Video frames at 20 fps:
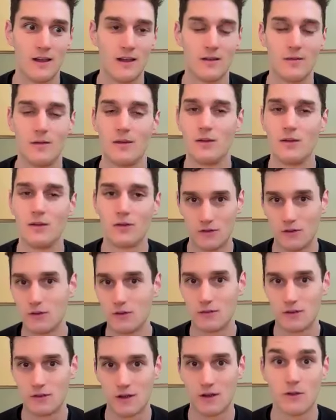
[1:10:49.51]
and
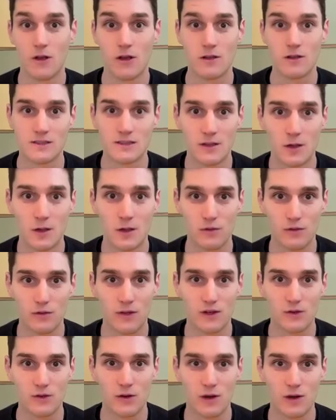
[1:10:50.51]
they're constantly going
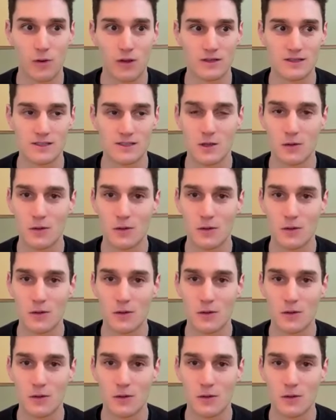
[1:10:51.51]
through that training process.